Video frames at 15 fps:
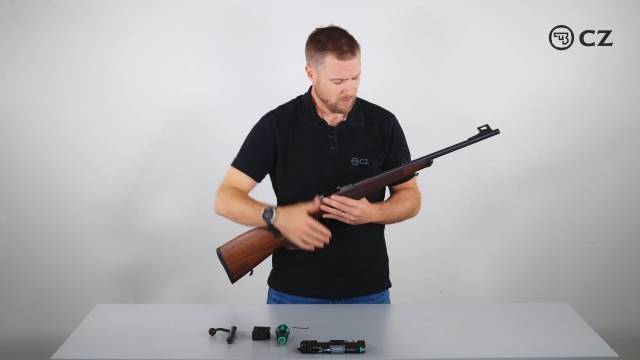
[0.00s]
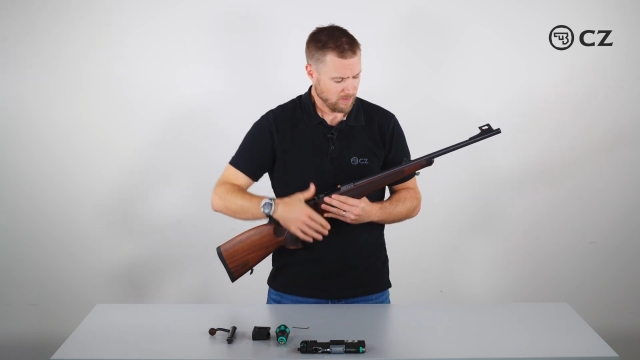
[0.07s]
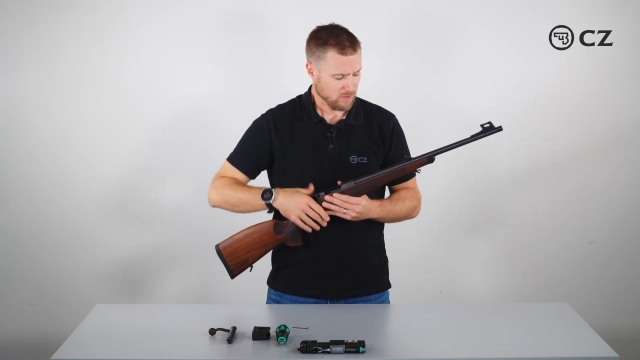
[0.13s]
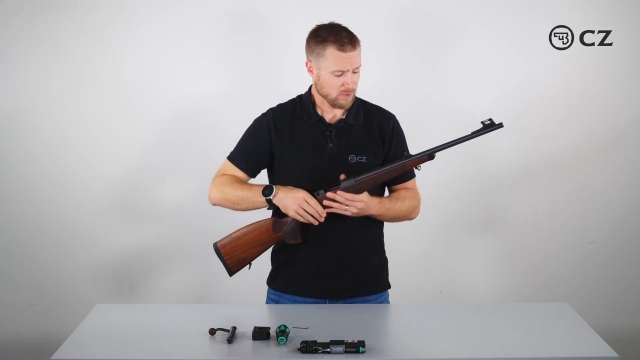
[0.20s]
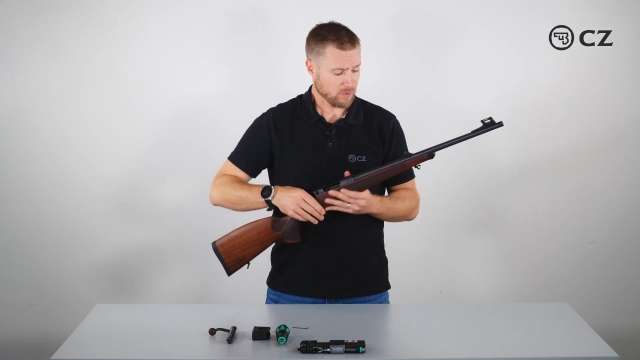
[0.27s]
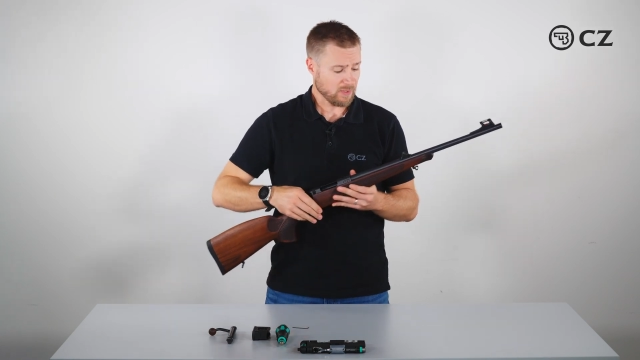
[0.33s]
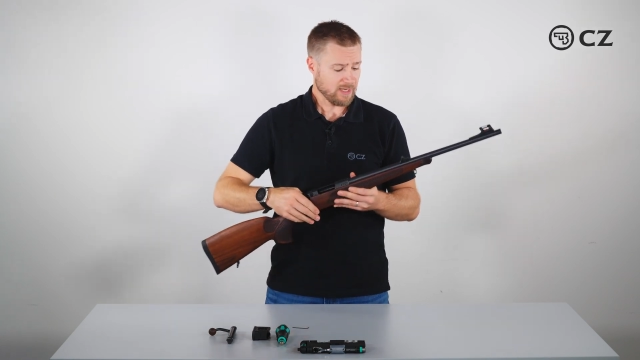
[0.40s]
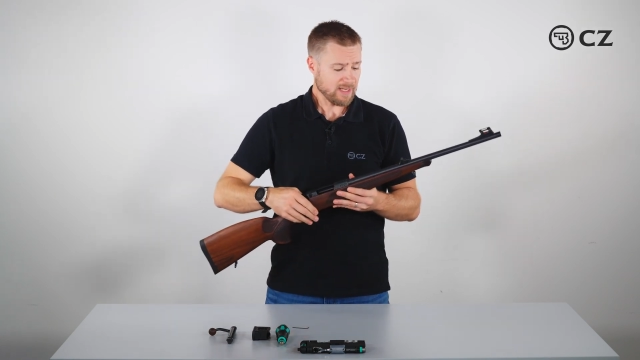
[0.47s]

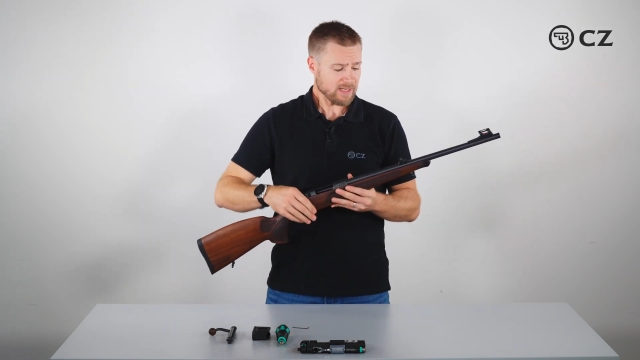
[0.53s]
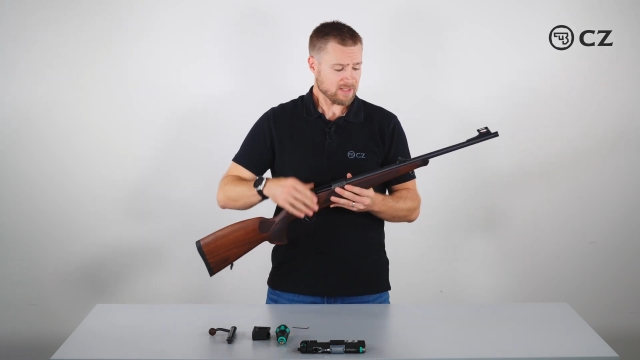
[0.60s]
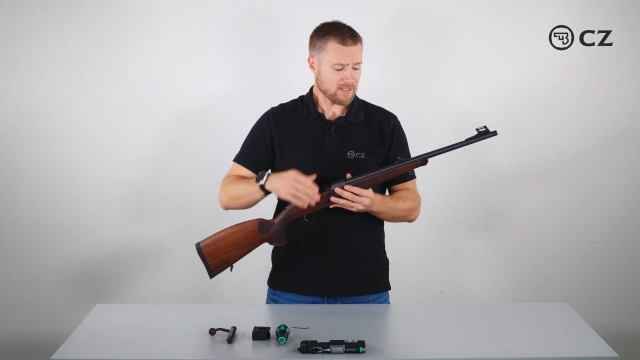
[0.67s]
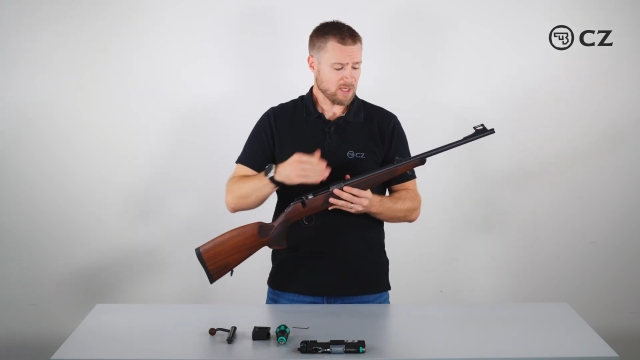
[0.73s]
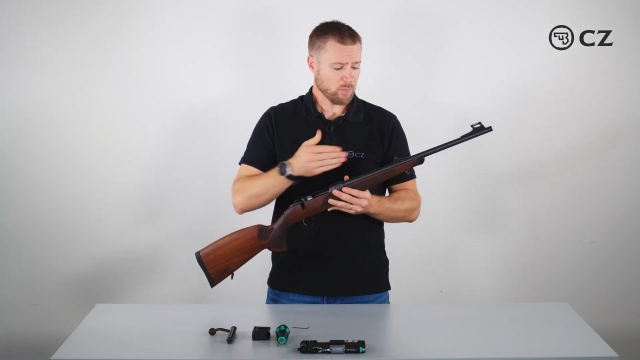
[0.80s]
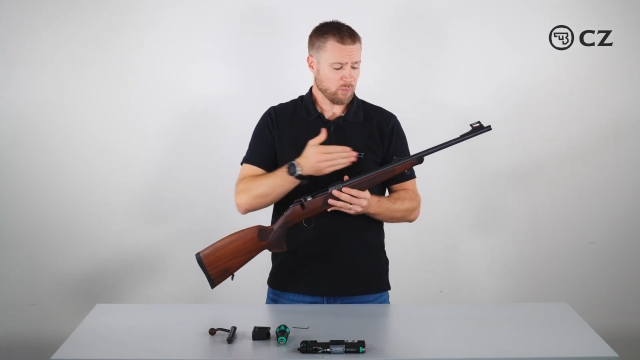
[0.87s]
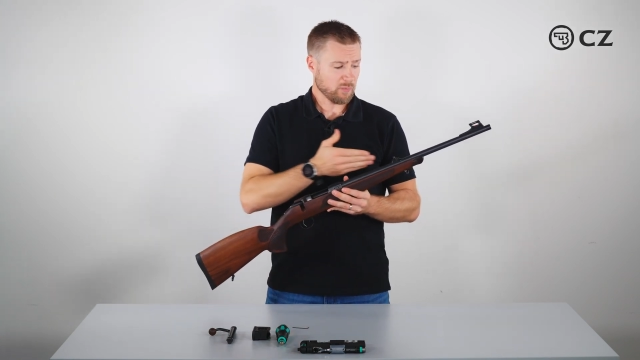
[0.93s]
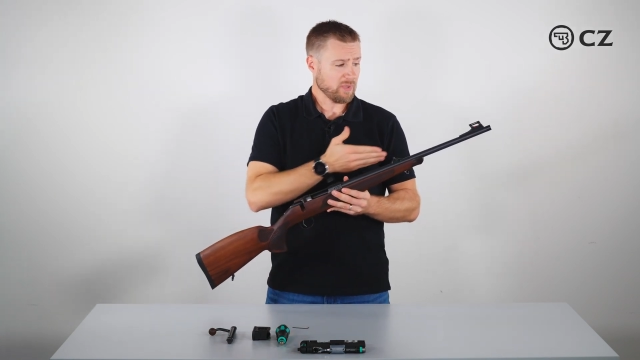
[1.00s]
So the next
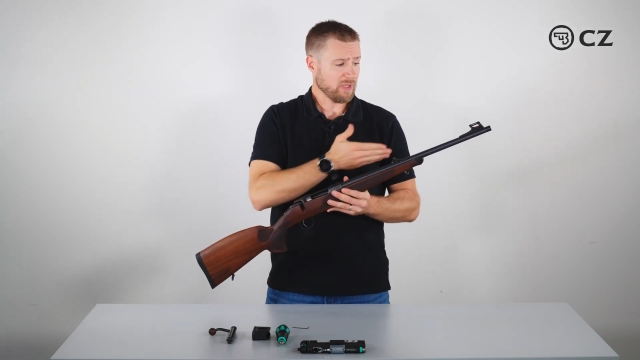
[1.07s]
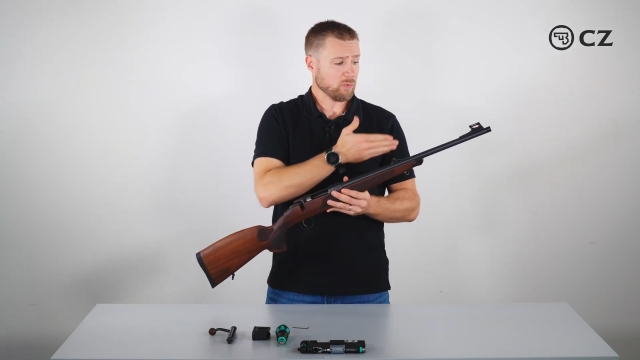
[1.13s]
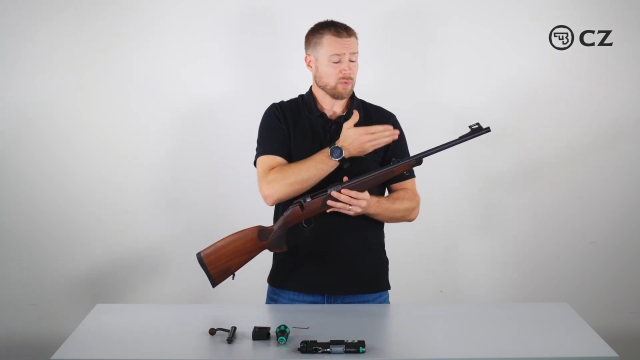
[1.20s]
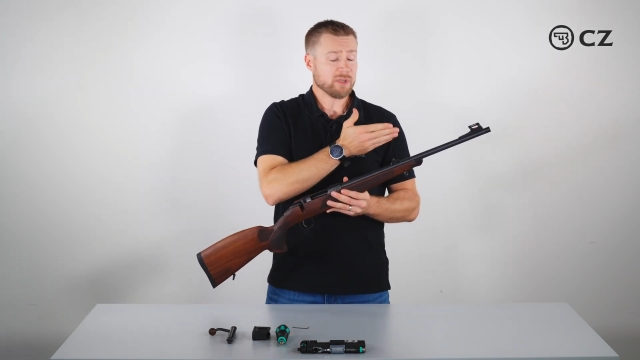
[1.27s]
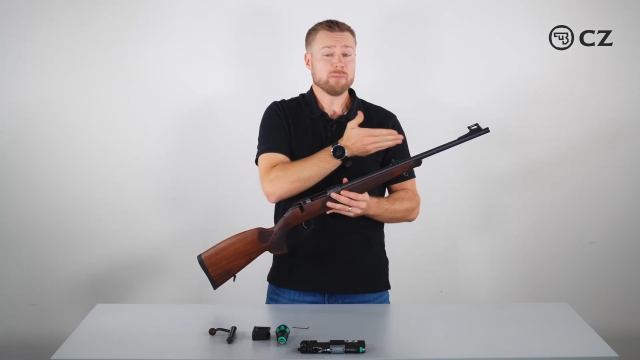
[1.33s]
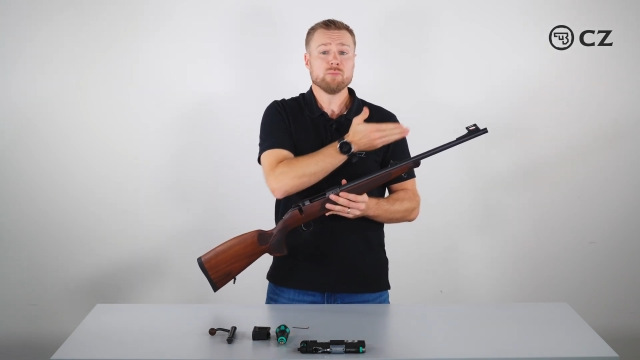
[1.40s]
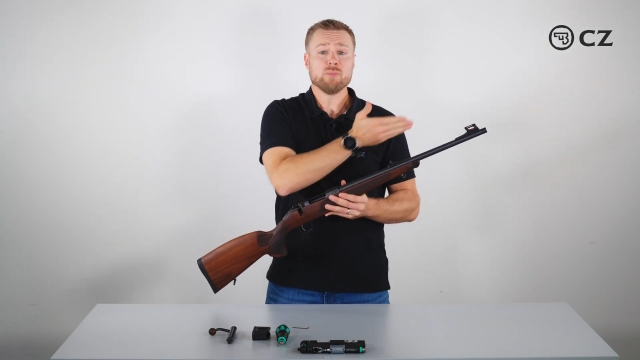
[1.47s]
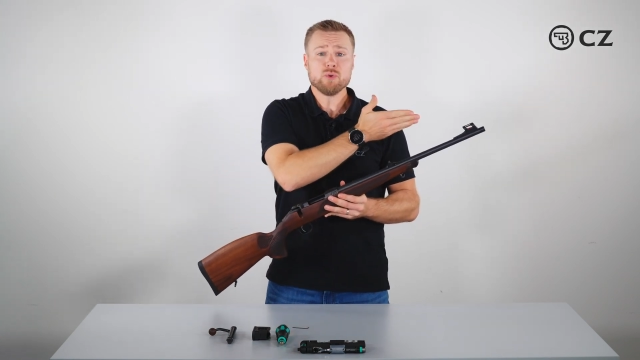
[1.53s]
step would be
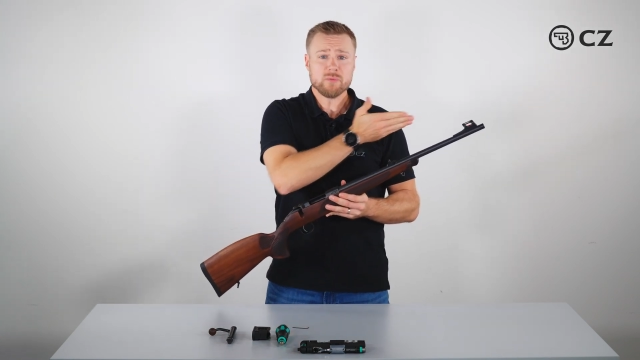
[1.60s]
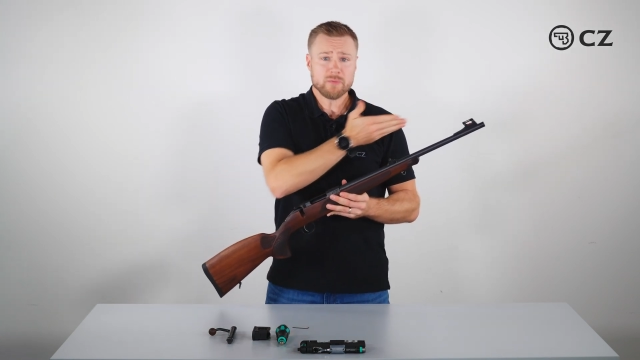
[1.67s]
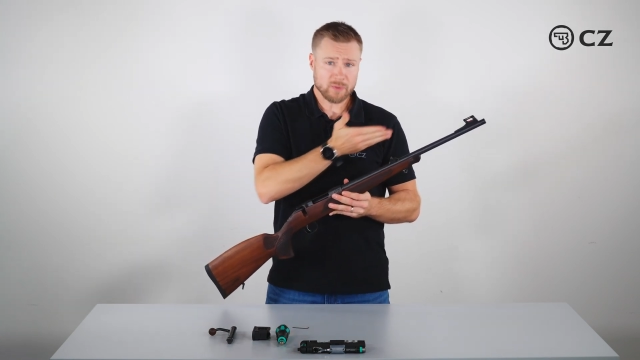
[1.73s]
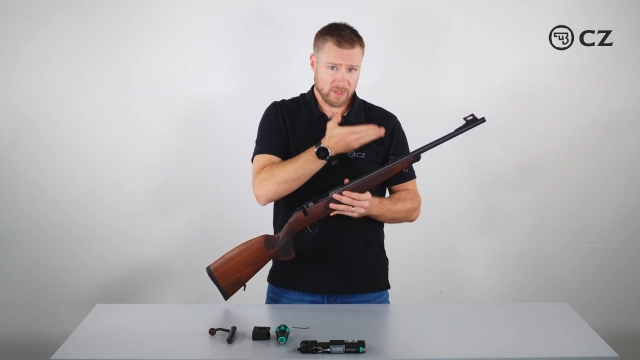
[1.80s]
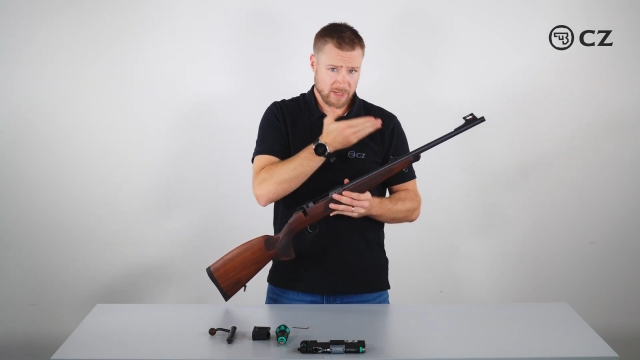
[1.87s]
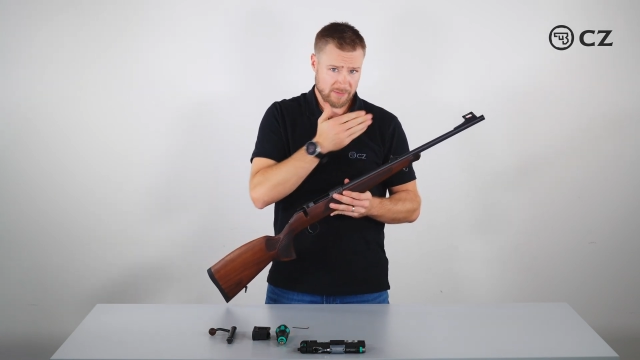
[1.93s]
removal